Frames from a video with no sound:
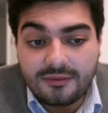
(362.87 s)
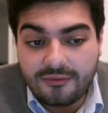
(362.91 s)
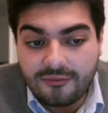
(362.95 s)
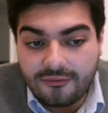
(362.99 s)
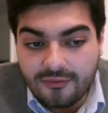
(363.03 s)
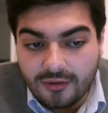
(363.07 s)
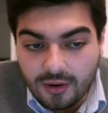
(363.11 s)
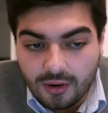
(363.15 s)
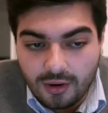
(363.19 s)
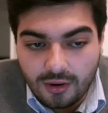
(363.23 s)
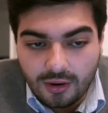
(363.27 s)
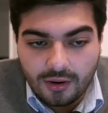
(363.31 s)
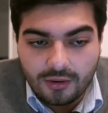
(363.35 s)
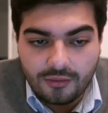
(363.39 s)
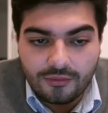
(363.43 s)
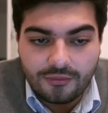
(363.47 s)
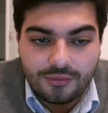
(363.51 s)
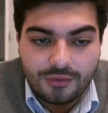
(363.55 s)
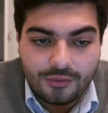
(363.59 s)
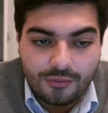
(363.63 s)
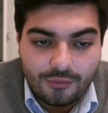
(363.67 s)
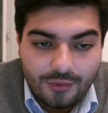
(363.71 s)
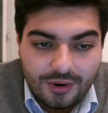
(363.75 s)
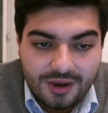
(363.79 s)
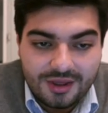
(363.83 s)
follow
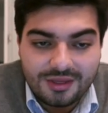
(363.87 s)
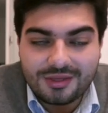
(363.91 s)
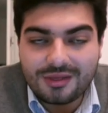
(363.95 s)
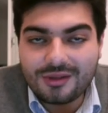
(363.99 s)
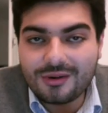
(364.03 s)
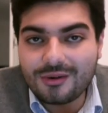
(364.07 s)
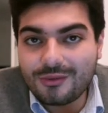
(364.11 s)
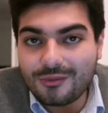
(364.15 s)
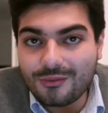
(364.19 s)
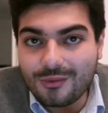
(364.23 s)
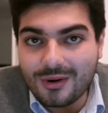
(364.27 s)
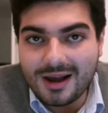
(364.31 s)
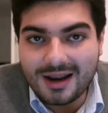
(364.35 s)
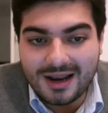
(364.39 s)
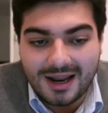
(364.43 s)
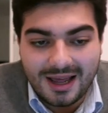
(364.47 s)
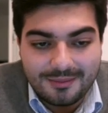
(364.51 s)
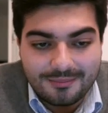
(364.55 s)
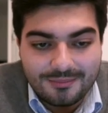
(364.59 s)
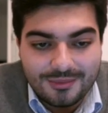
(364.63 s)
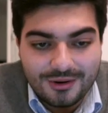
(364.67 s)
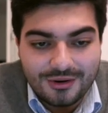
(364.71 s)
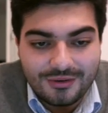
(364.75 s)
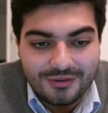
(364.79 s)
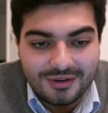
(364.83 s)
the window when I
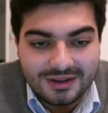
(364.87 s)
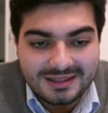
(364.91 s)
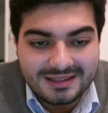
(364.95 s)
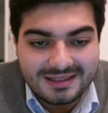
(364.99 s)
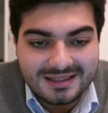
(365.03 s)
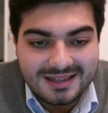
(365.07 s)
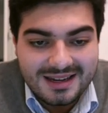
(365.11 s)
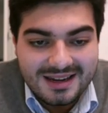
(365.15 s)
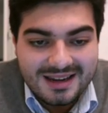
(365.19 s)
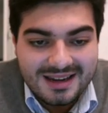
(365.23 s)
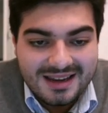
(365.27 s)
move it.